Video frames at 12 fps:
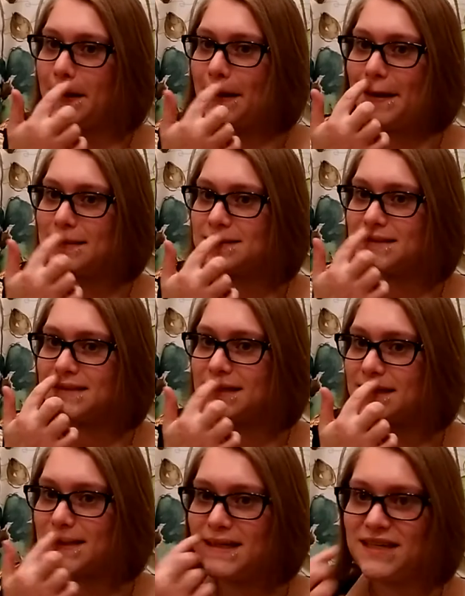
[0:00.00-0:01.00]
you'd
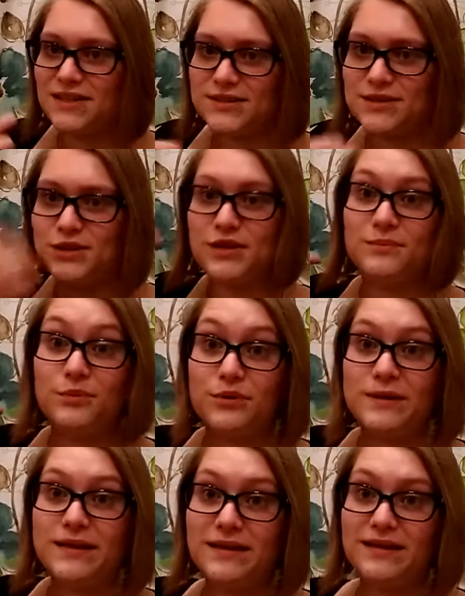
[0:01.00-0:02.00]
stick it here so you can
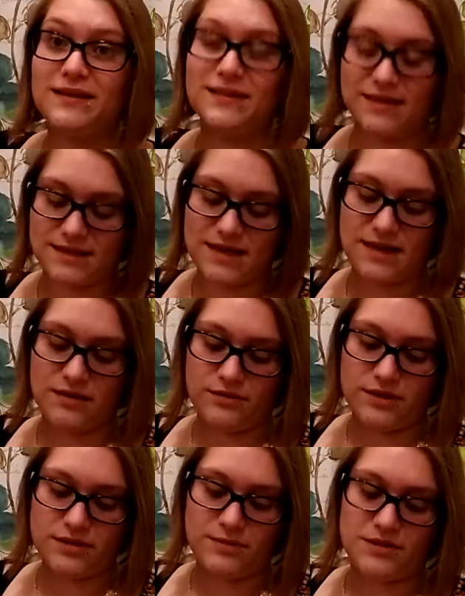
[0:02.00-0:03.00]
breathe. That's kind of
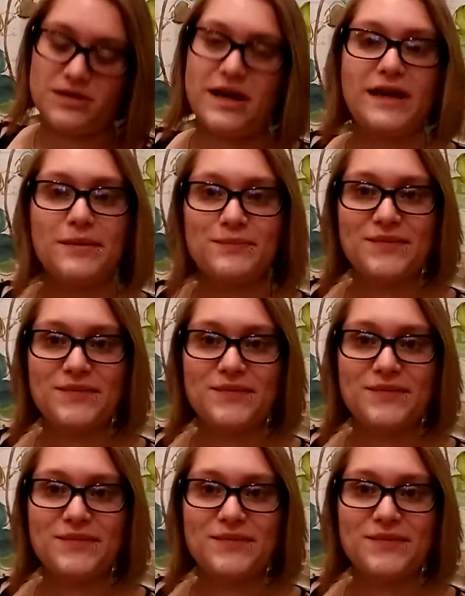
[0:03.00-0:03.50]
what it smells like.